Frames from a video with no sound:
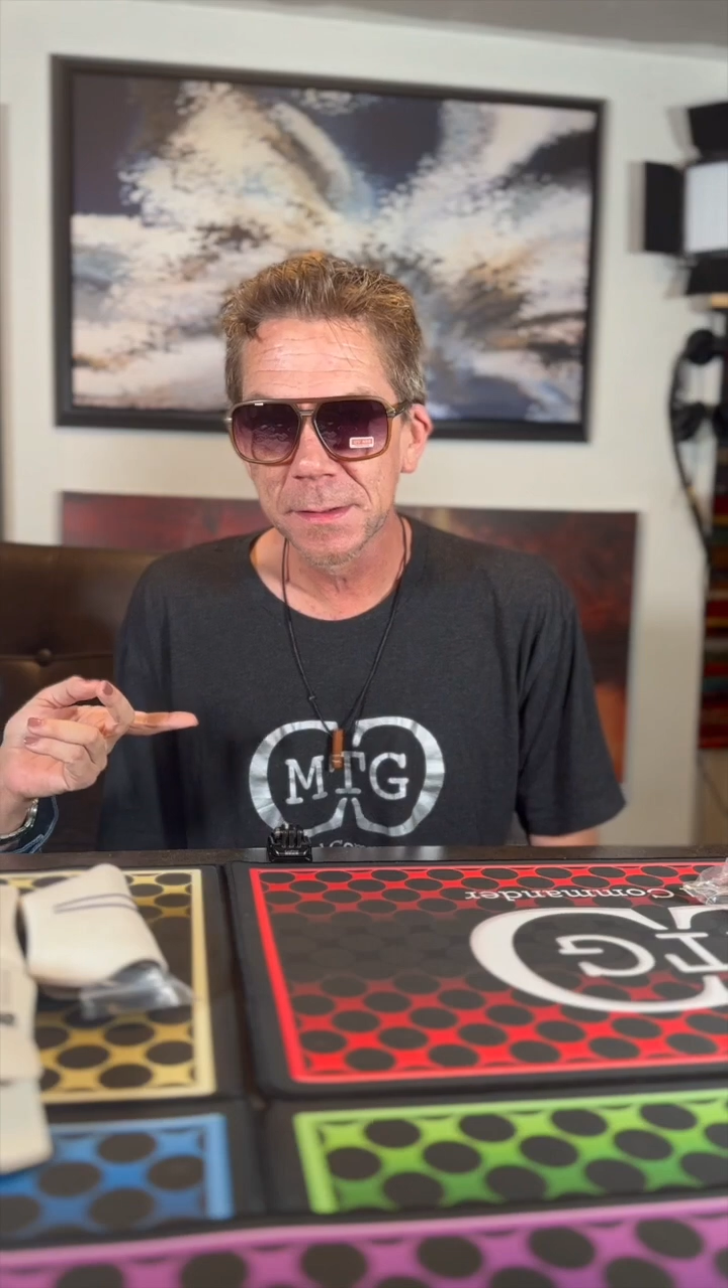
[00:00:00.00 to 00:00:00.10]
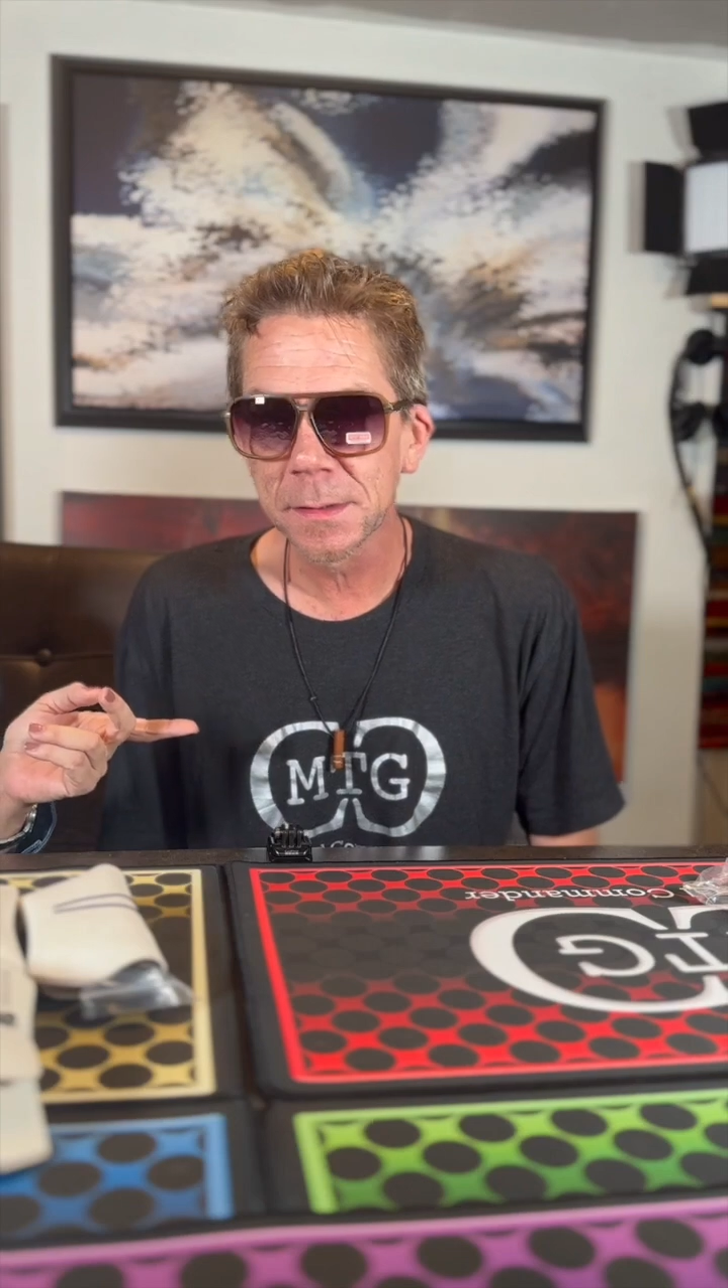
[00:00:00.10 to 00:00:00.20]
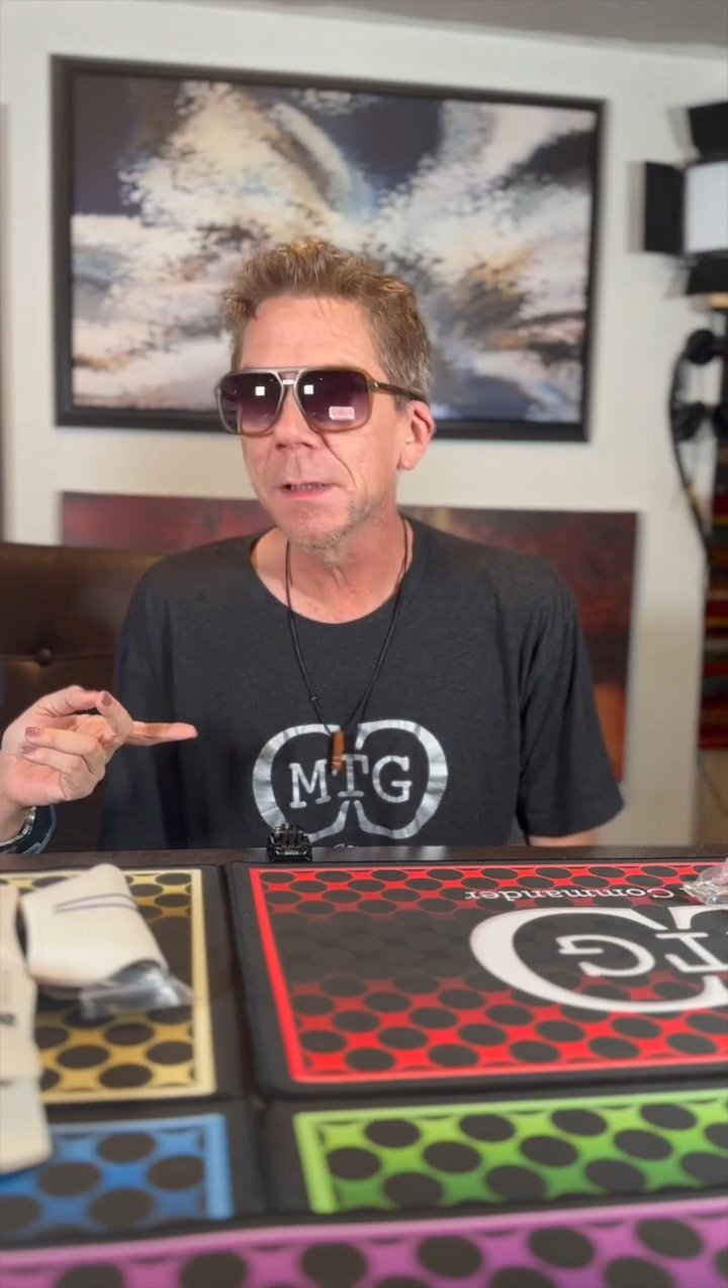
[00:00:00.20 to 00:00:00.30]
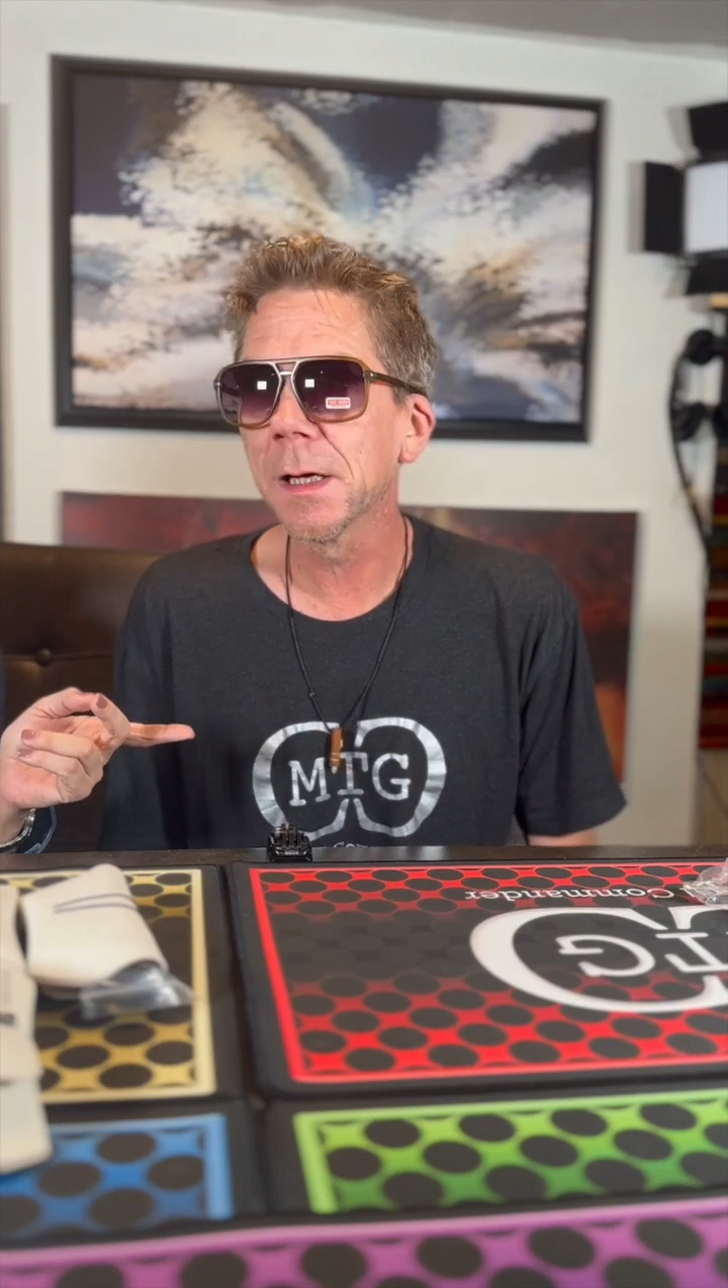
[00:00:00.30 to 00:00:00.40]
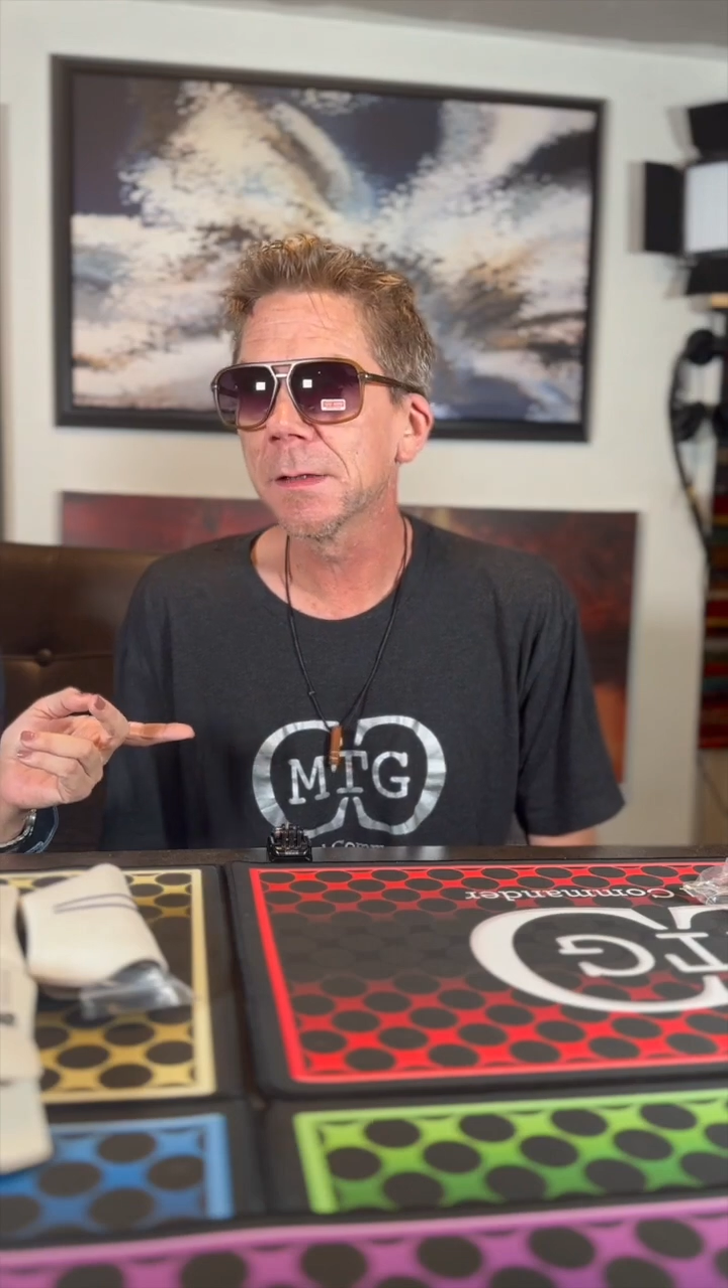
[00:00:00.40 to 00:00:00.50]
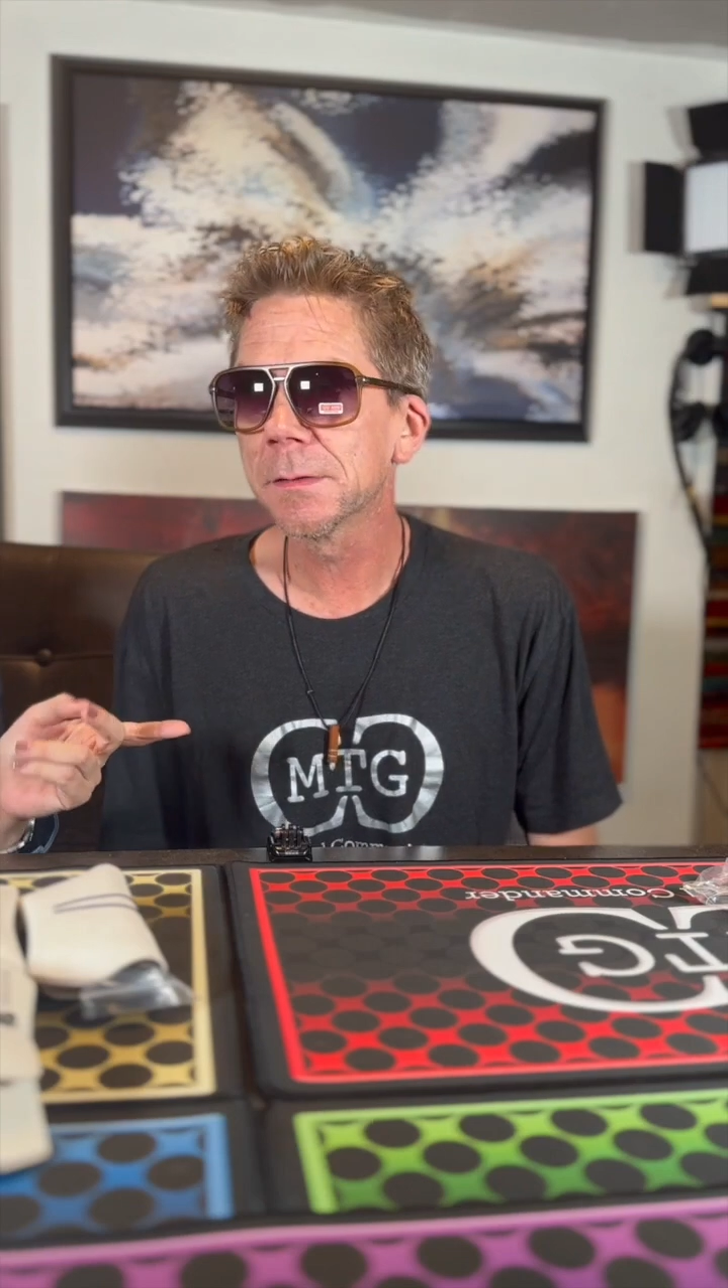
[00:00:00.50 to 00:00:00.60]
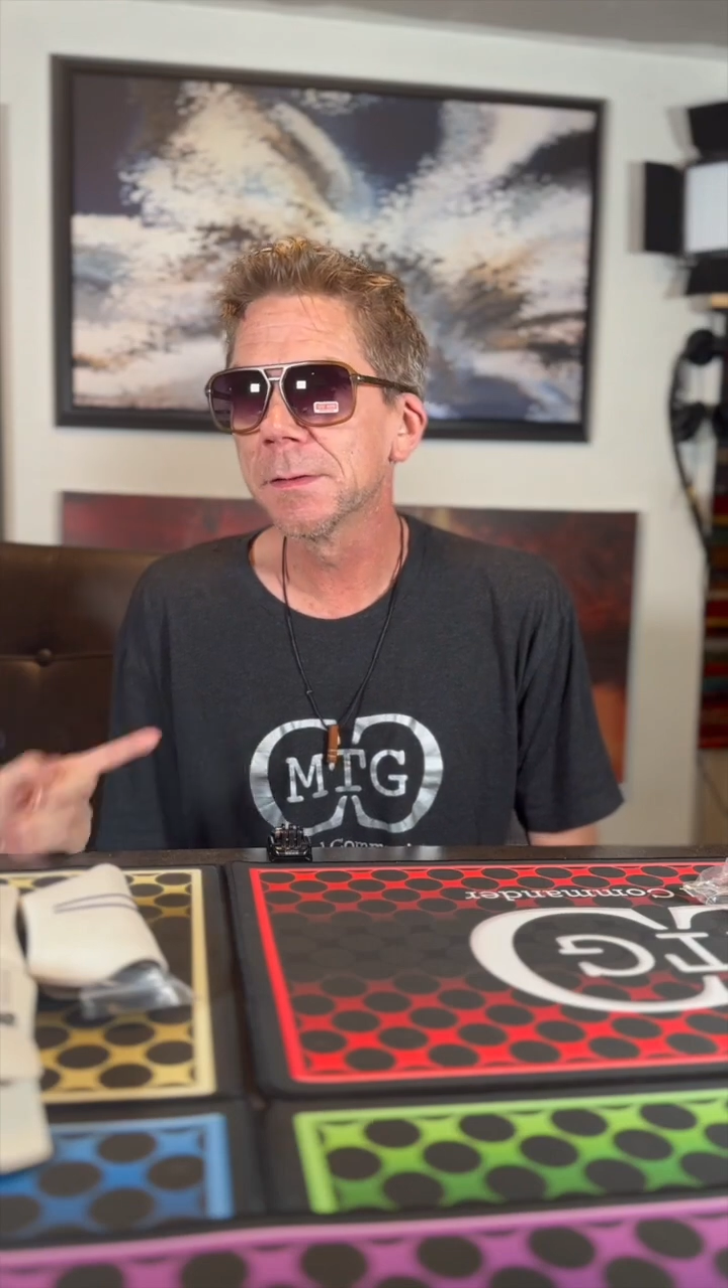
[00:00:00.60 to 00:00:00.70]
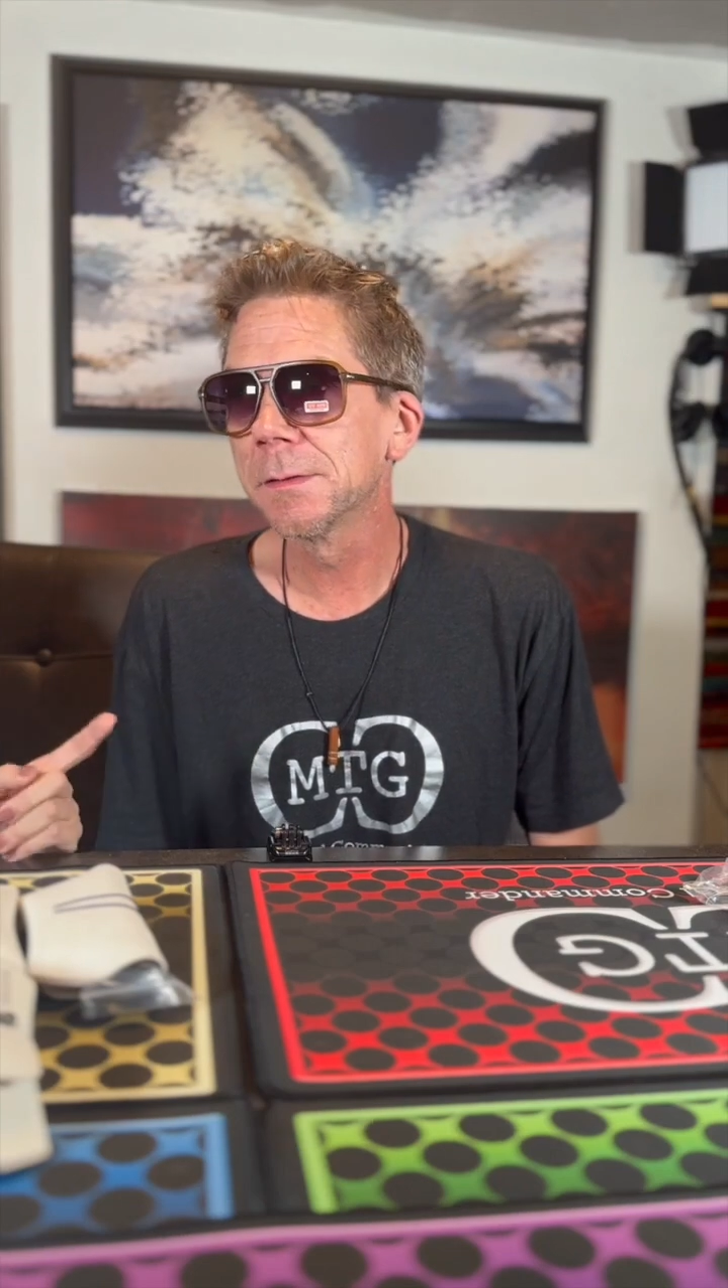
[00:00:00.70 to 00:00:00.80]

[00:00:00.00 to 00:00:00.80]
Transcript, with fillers: Yeah. They